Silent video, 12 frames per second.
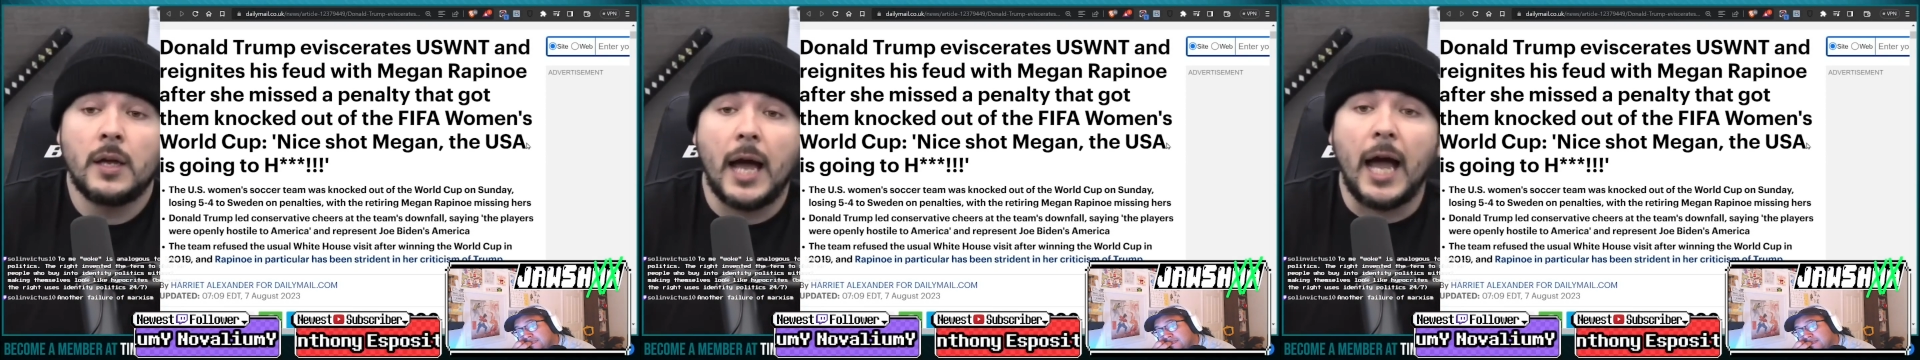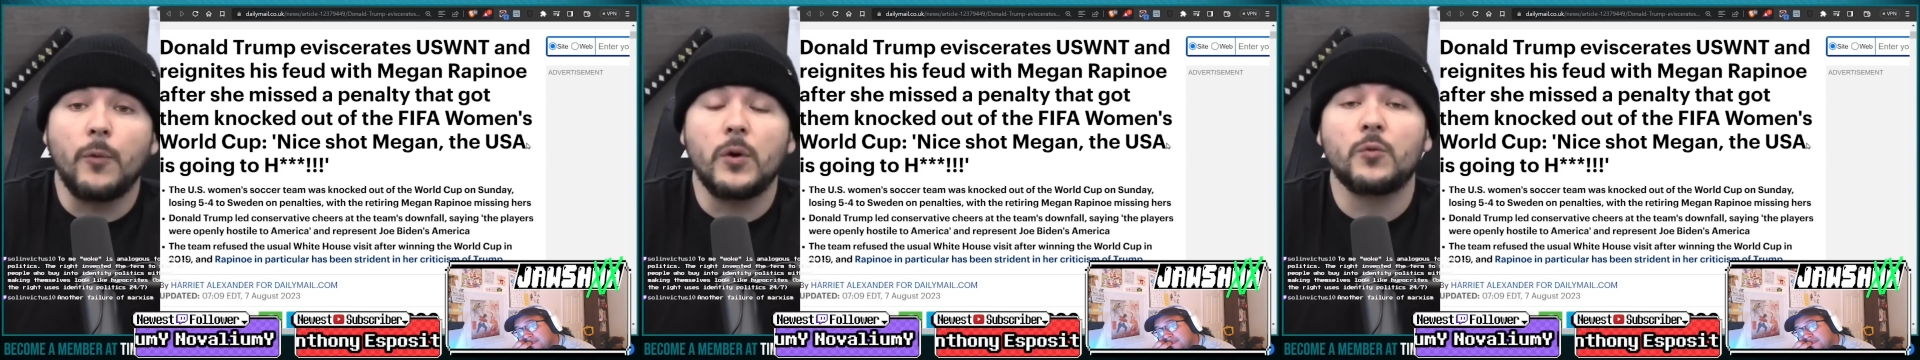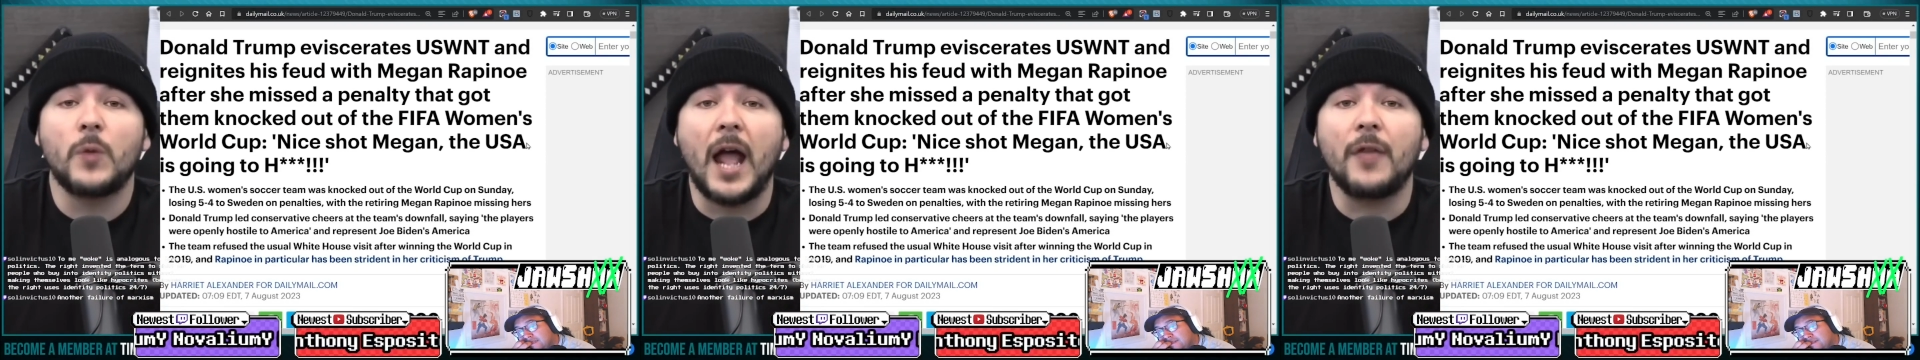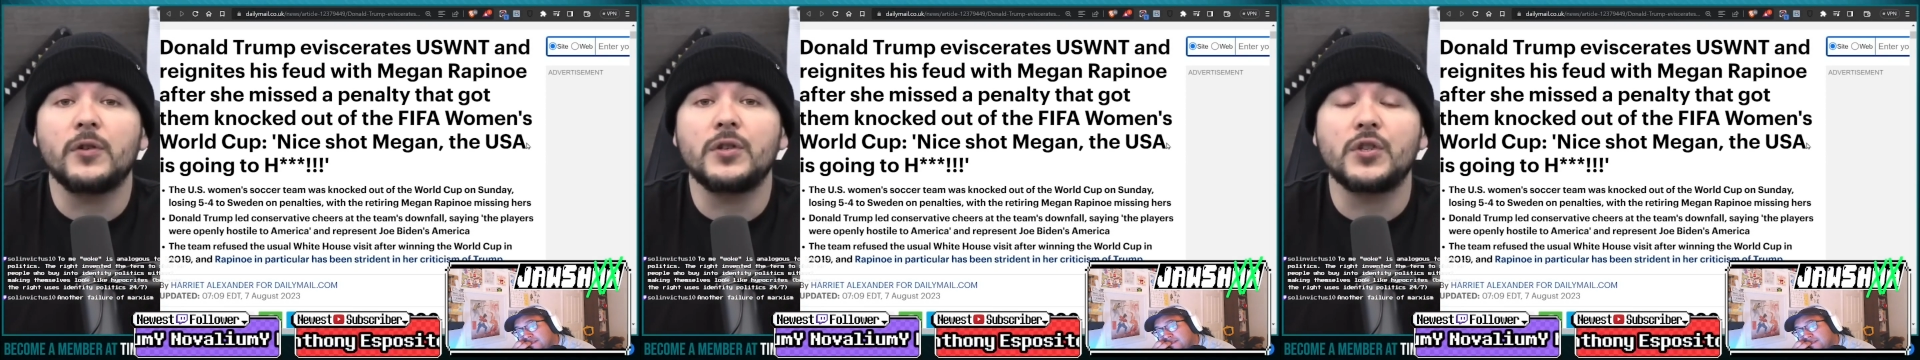I would
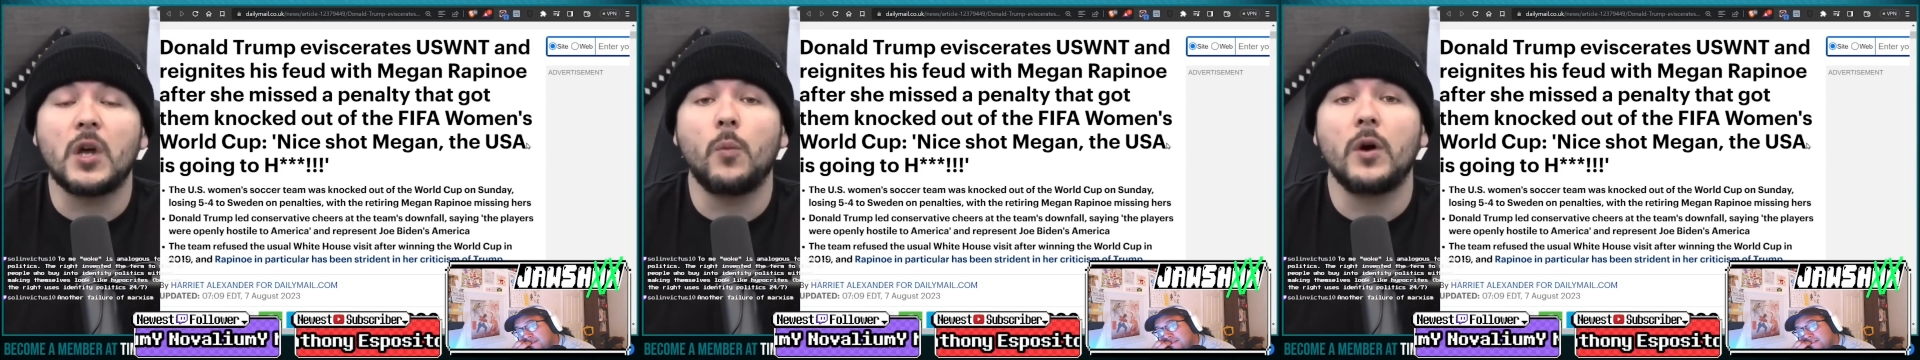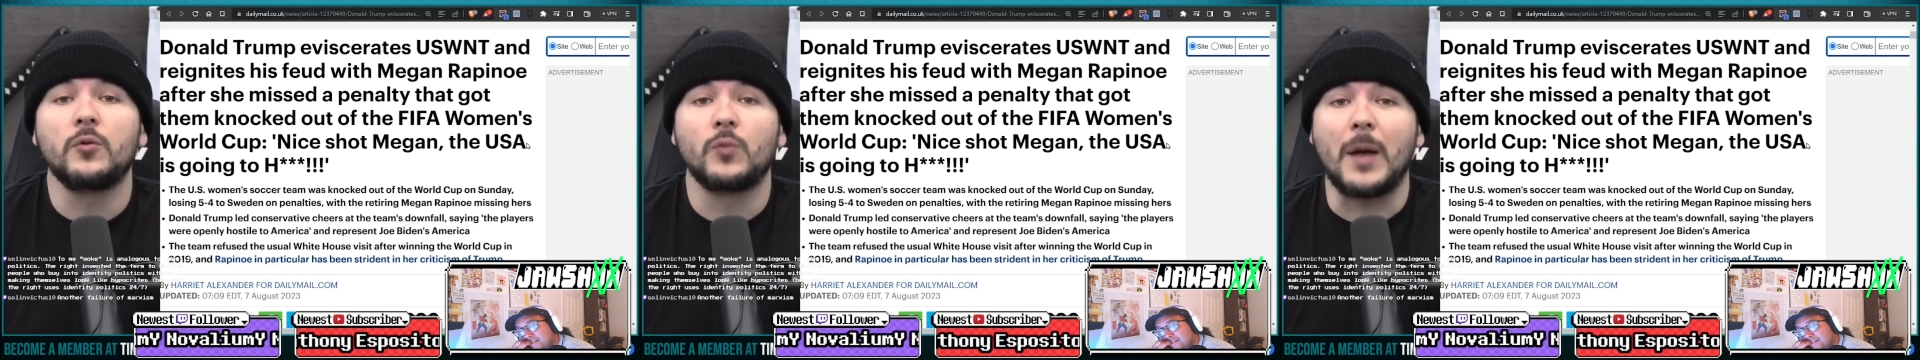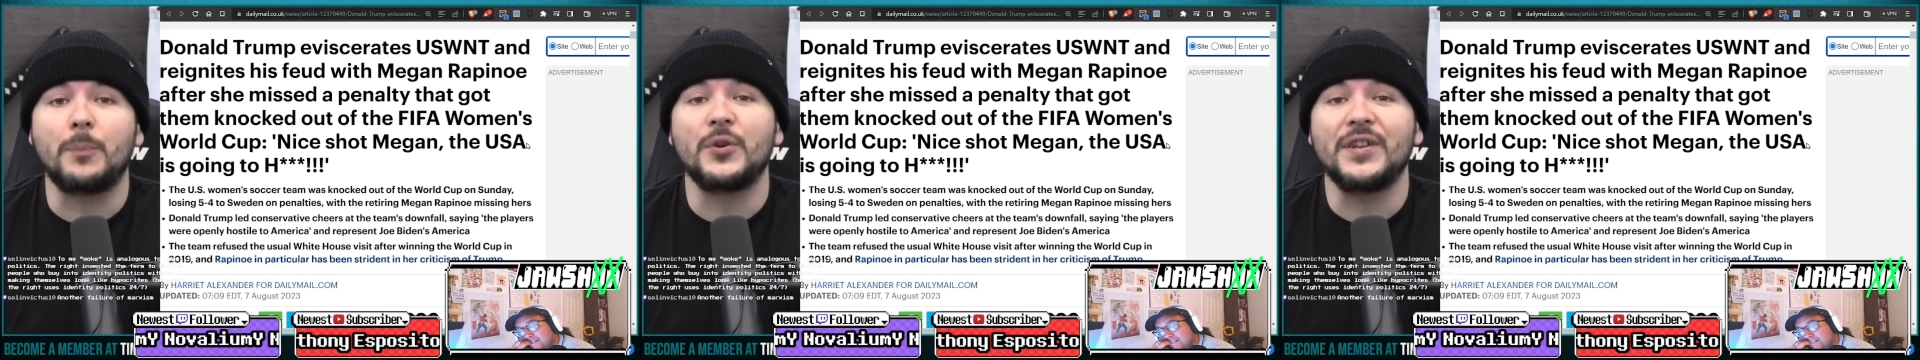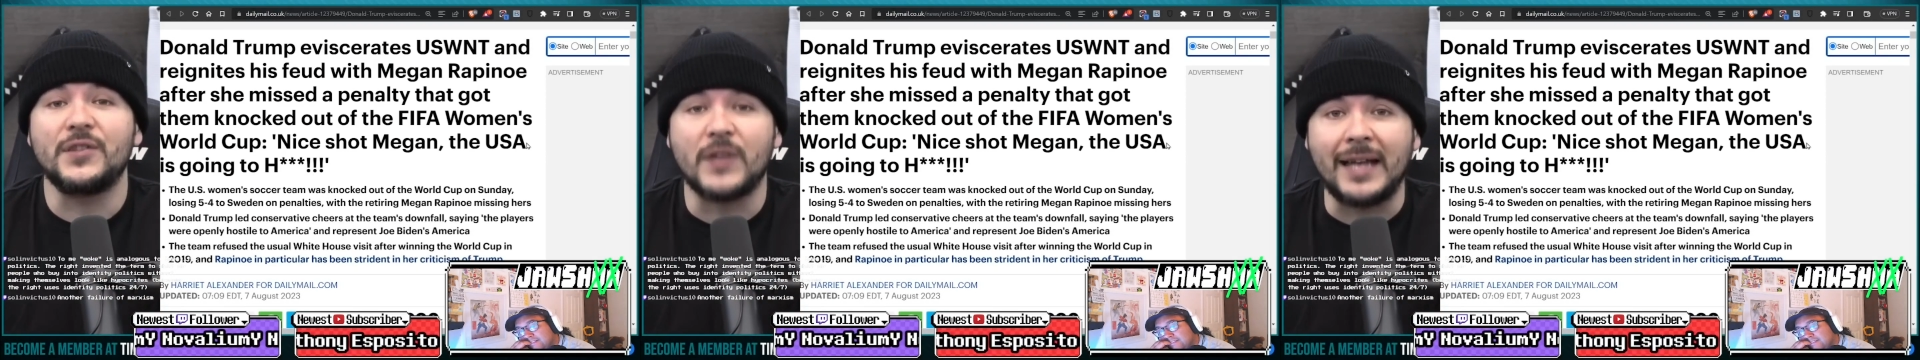rather someone
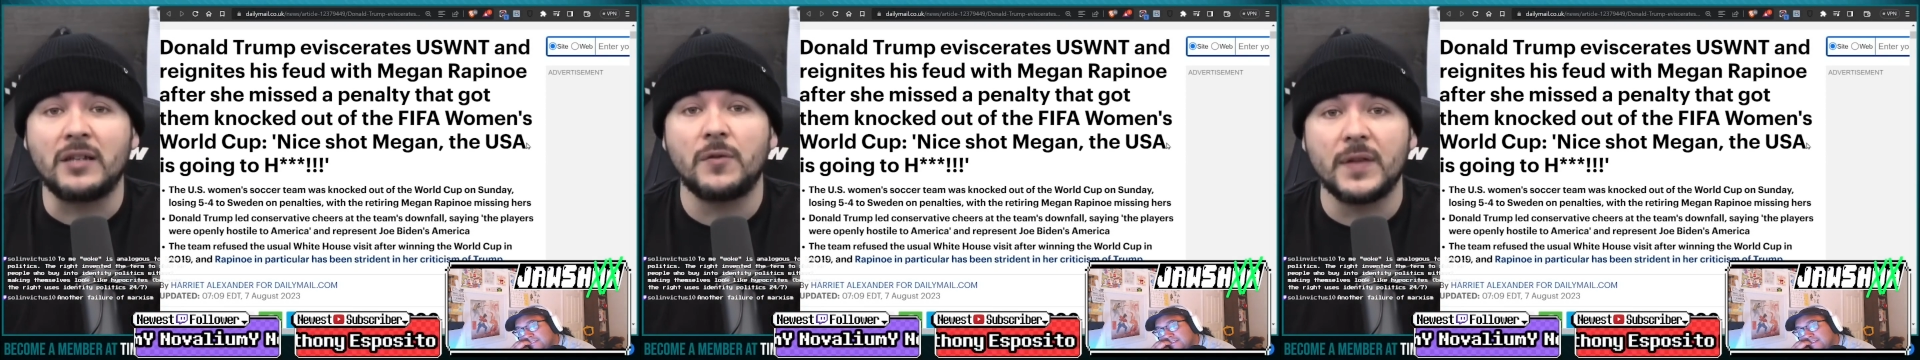represent